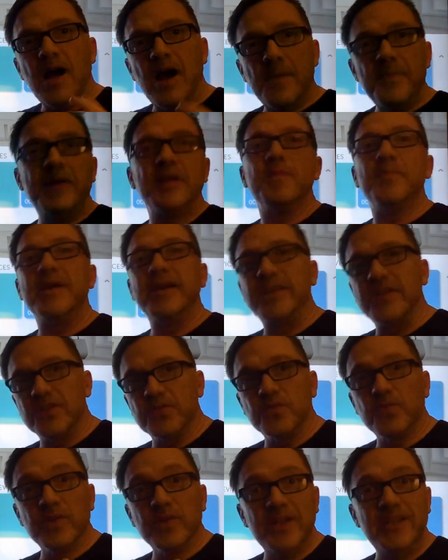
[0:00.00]
I'm gonna make
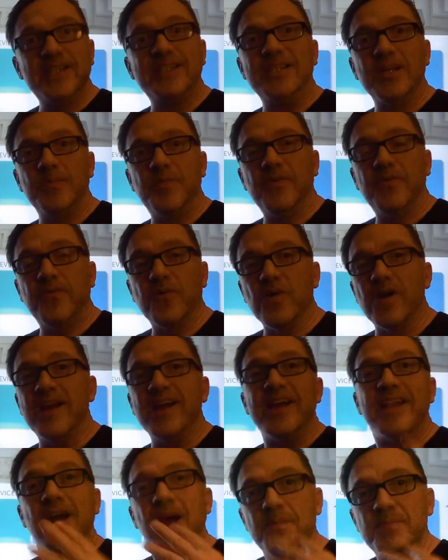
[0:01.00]
this really simple for you,
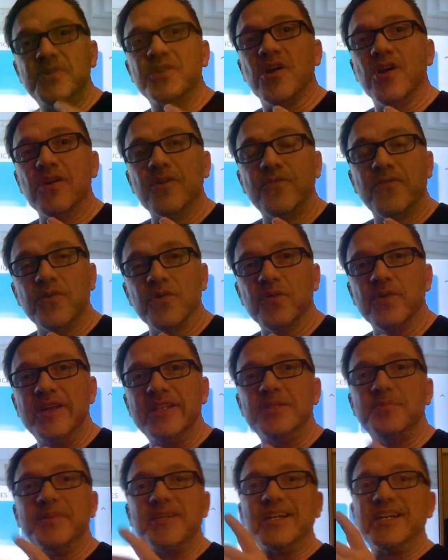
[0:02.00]
and I'm dark for a
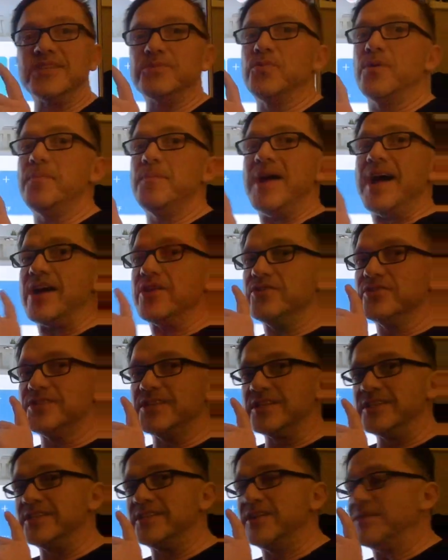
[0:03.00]
reason, because what
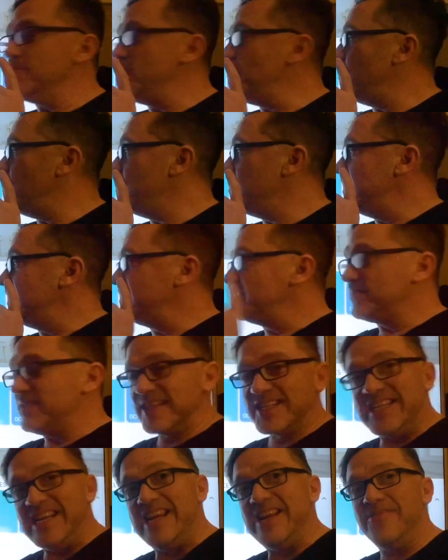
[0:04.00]
matters is
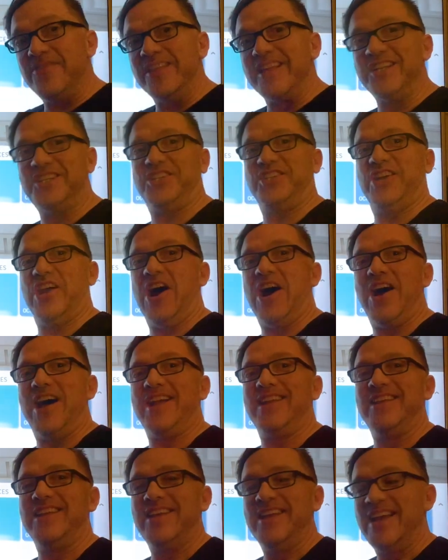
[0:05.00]
the TV that you
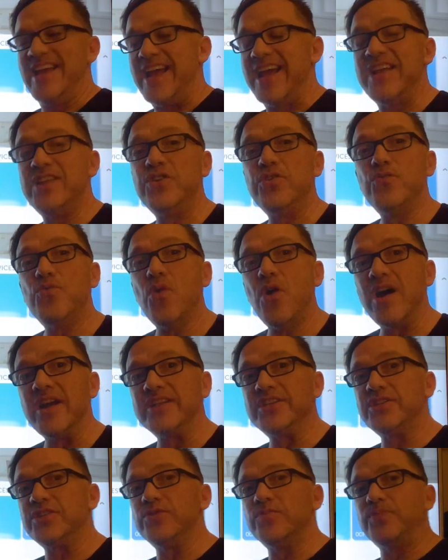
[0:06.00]
got, and you
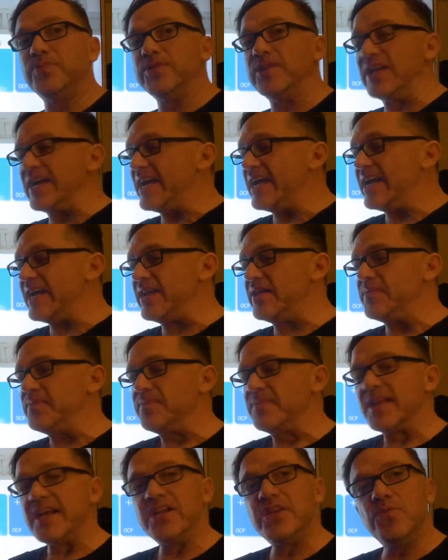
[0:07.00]
want to play
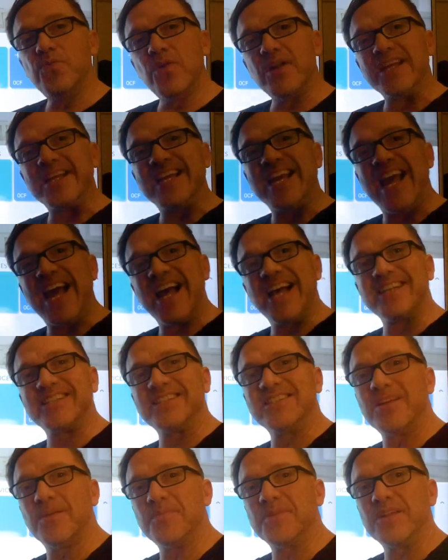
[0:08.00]
and you want to
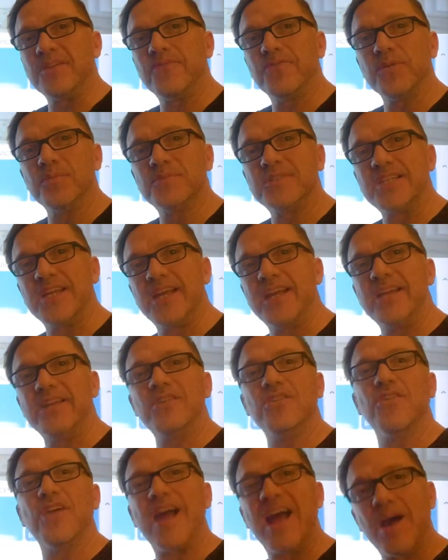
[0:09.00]
cast something from, say,
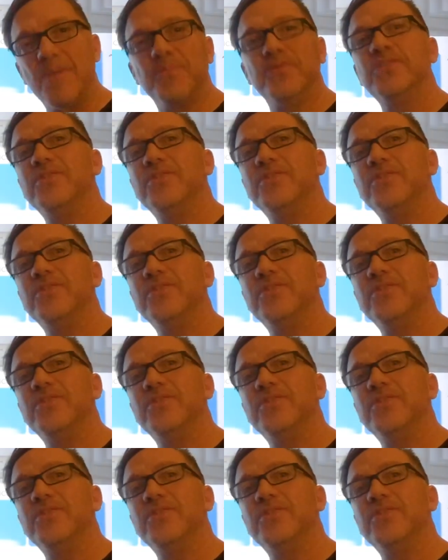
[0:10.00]
your Apple